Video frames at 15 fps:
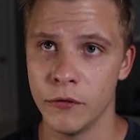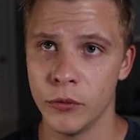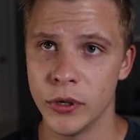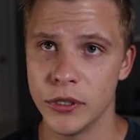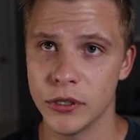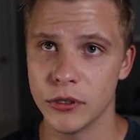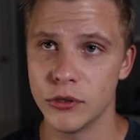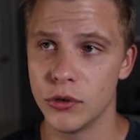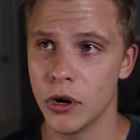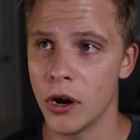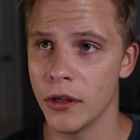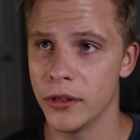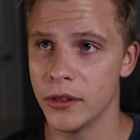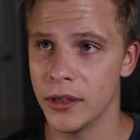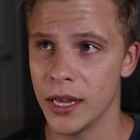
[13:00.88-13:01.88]
we just
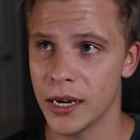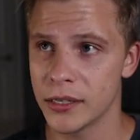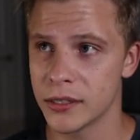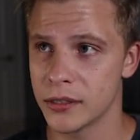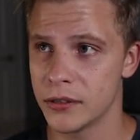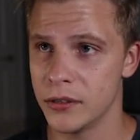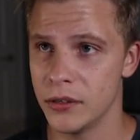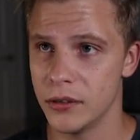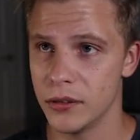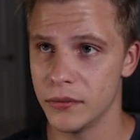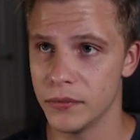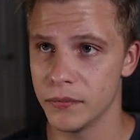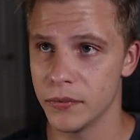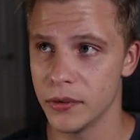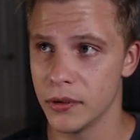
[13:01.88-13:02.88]
draw the next
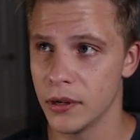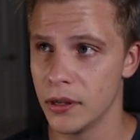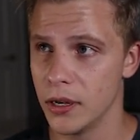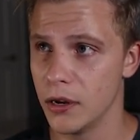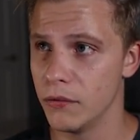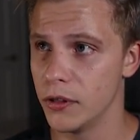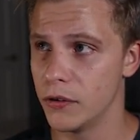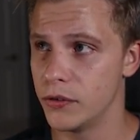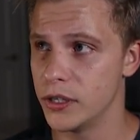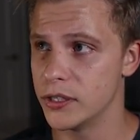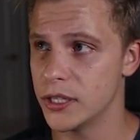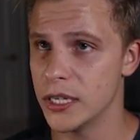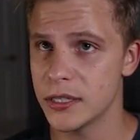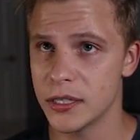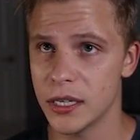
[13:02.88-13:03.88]
level of
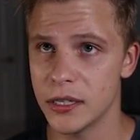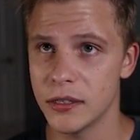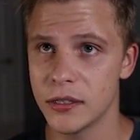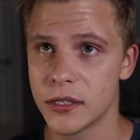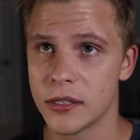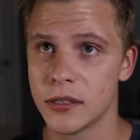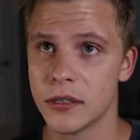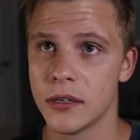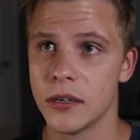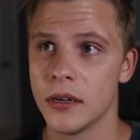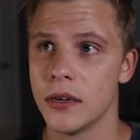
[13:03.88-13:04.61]
resistance.